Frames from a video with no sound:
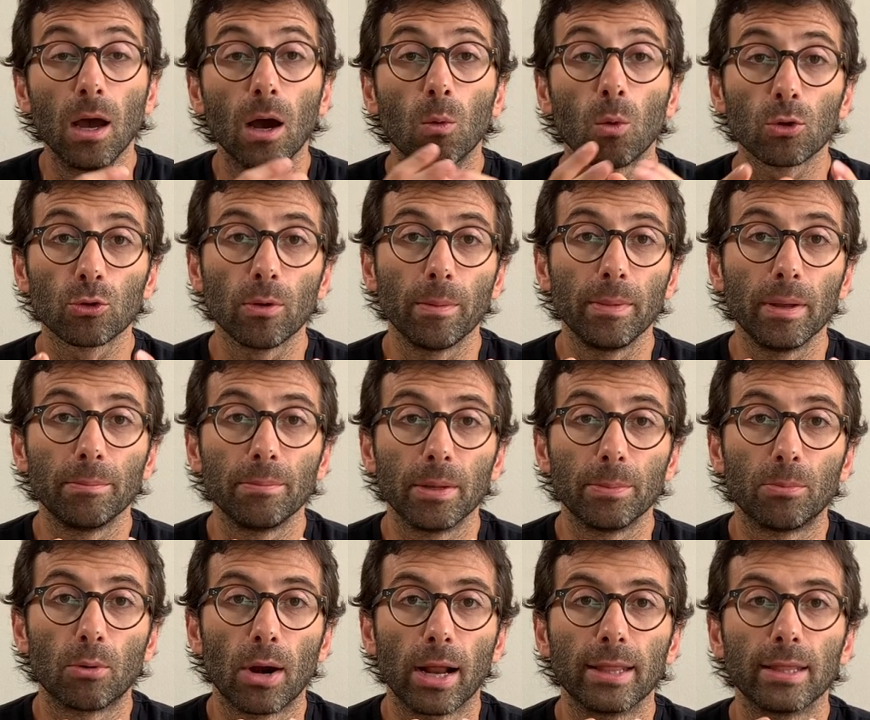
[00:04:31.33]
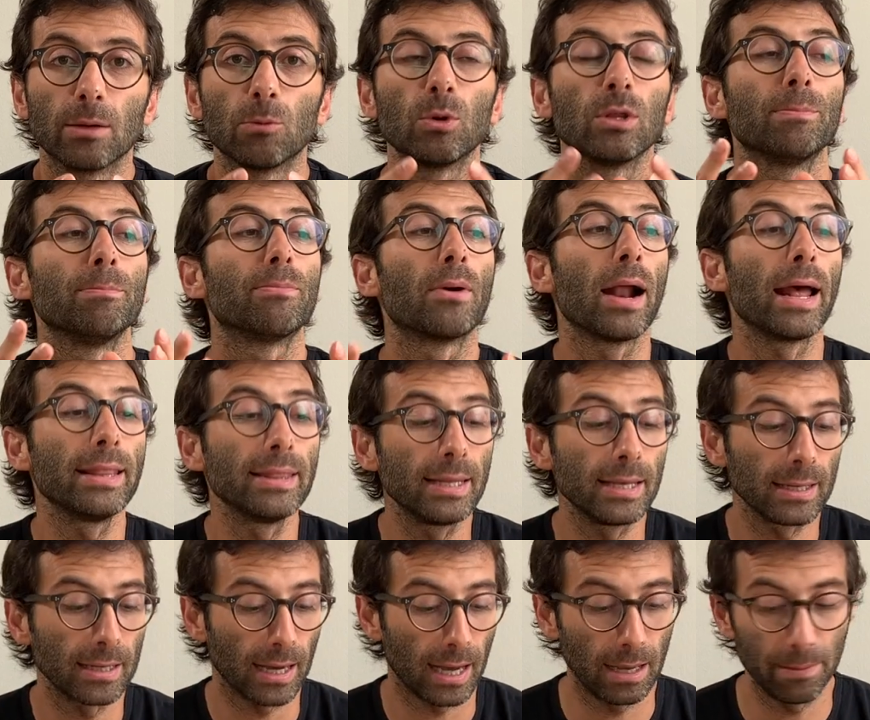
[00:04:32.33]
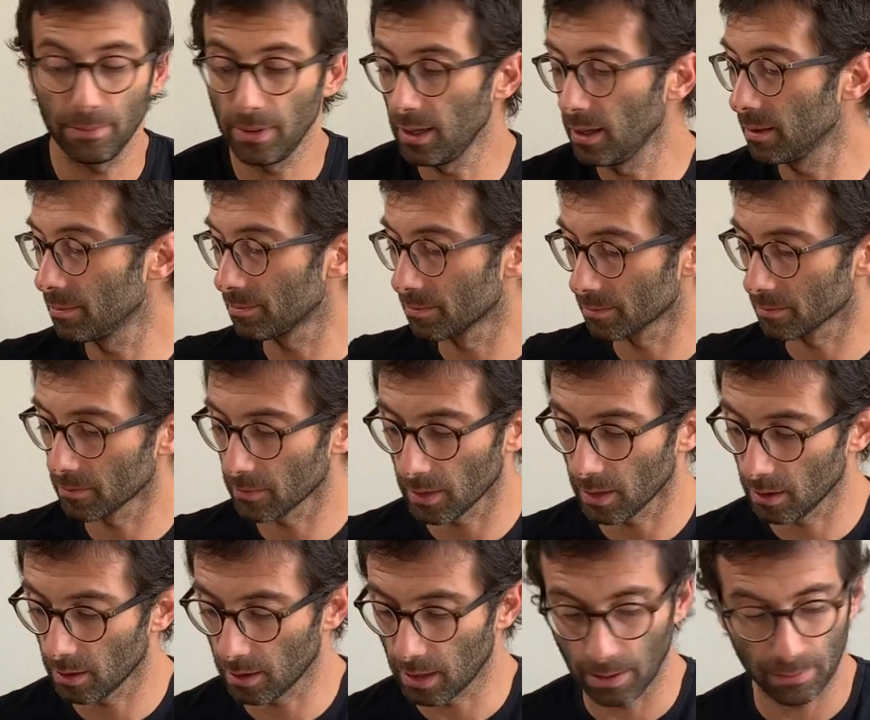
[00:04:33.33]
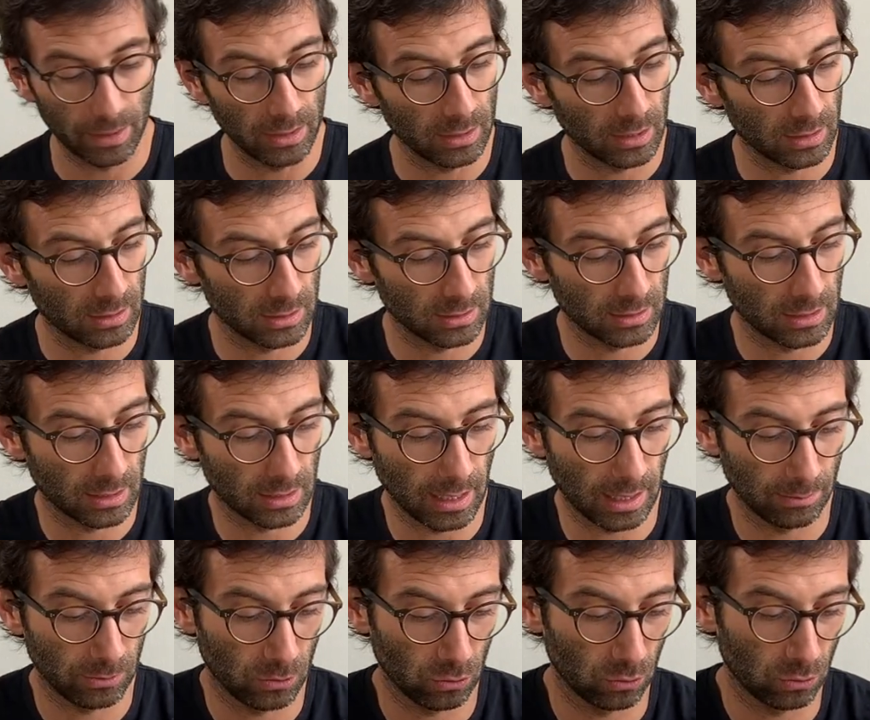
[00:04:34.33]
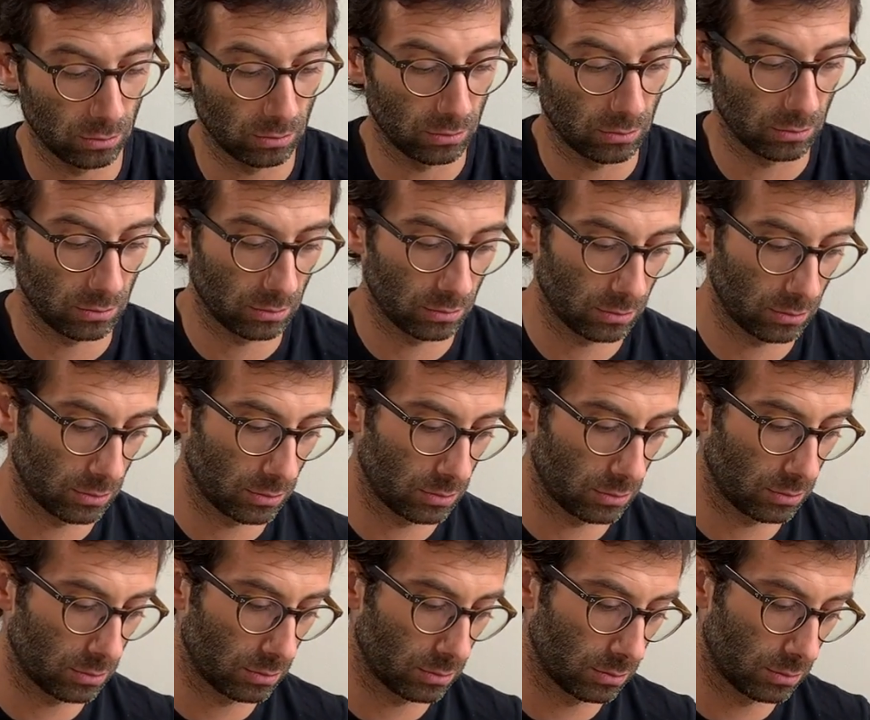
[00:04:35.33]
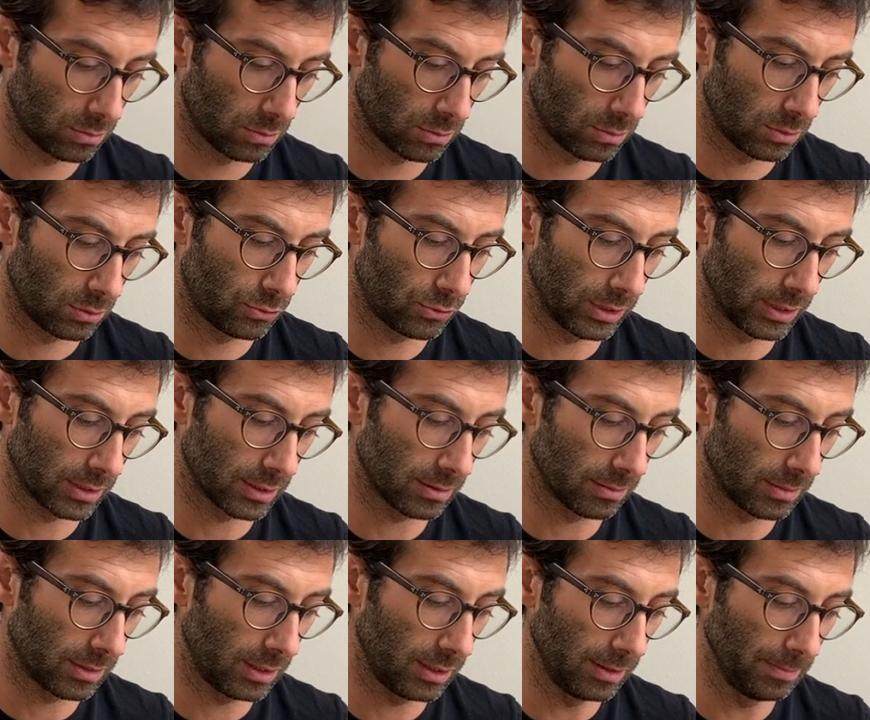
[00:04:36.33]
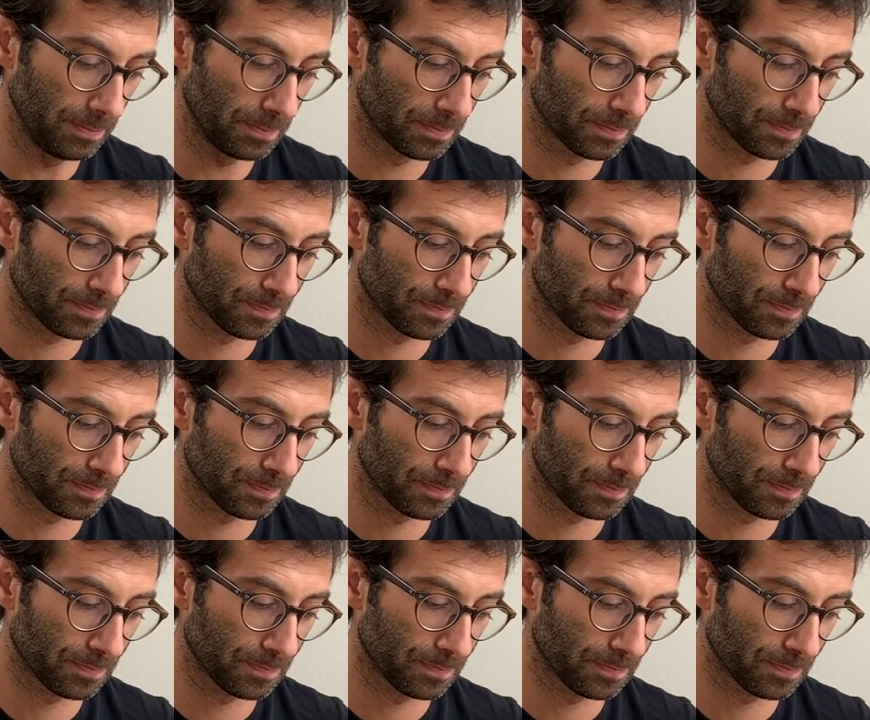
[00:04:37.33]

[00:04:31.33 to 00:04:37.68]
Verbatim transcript: What do I mean with branding? With branding, I mean, I mean that is the time to drink some tea.